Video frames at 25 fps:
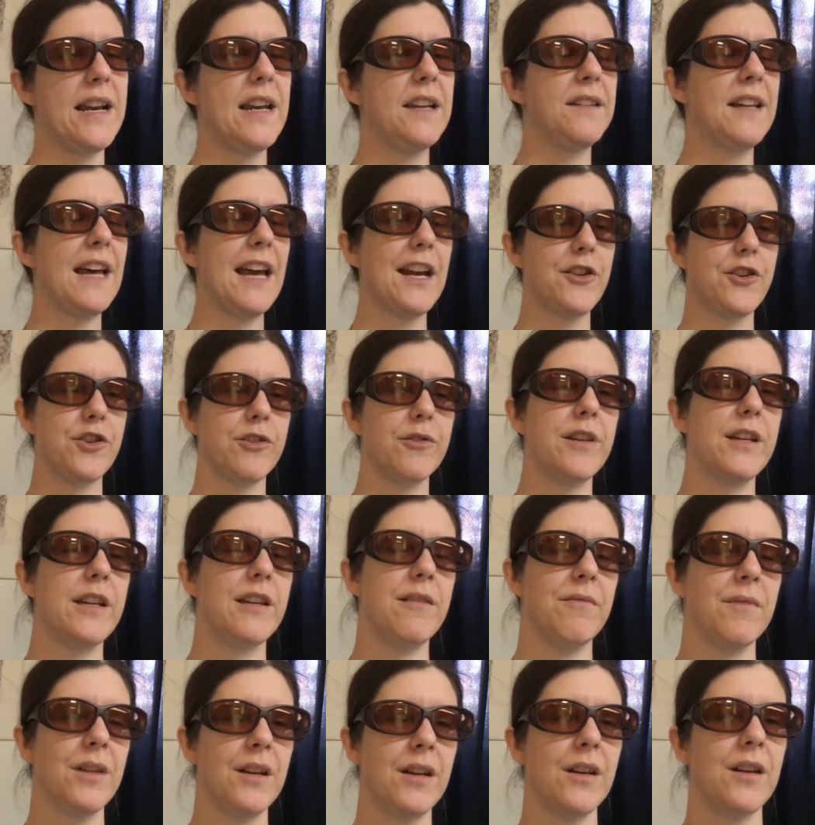and
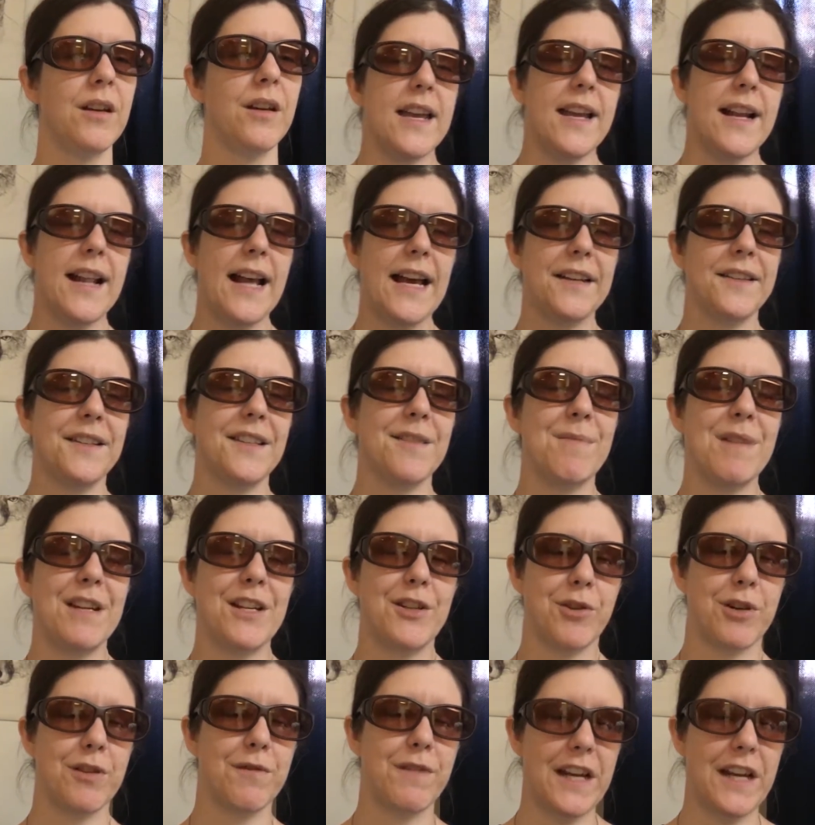it has the major